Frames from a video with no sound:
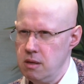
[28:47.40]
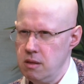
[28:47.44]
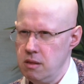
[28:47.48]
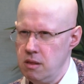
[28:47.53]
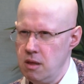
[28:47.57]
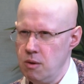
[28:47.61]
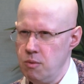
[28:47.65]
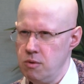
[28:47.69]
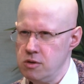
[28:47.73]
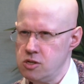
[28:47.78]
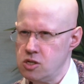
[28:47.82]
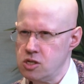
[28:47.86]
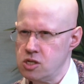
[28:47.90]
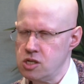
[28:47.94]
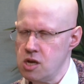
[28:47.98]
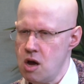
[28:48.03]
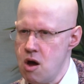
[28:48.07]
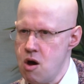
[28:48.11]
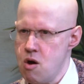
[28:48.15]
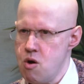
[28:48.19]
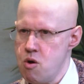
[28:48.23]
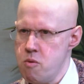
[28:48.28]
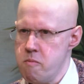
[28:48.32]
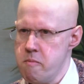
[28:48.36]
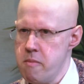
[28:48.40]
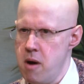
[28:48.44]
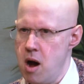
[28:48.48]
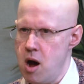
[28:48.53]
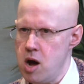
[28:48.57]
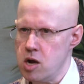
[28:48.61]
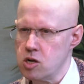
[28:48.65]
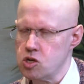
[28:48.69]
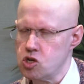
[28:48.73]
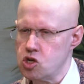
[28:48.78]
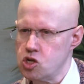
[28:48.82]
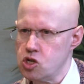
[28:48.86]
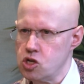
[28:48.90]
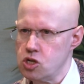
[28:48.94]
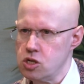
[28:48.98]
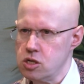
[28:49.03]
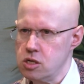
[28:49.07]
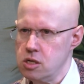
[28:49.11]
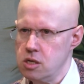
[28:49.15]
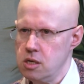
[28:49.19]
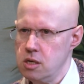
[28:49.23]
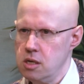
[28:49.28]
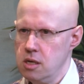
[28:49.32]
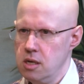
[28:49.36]
There was so much
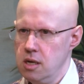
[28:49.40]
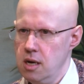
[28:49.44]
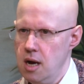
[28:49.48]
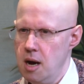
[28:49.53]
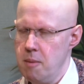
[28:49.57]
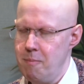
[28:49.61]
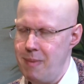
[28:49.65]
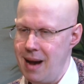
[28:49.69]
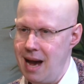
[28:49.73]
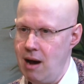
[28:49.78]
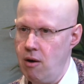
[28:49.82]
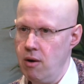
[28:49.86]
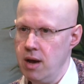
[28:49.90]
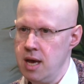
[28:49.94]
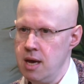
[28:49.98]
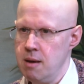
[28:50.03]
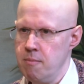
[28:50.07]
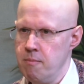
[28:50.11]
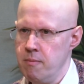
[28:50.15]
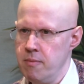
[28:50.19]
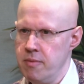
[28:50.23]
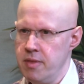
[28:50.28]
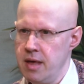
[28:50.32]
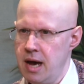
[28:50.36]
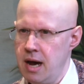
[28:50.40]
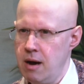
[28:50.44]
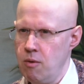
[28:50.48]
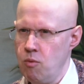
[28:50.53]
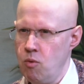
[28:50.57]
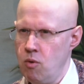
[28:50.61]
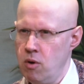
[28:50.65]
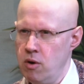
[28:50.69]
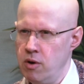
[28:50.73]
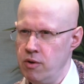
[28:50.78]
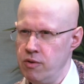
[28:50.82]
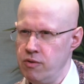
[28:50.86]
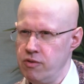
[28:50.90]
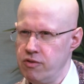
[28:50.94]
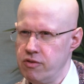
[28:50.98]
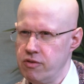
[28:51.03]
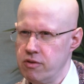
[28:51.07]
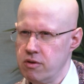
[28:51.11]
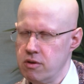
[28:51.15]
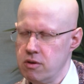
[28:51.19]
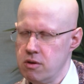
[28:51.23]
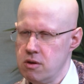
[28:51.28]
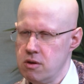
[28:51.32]
about him that was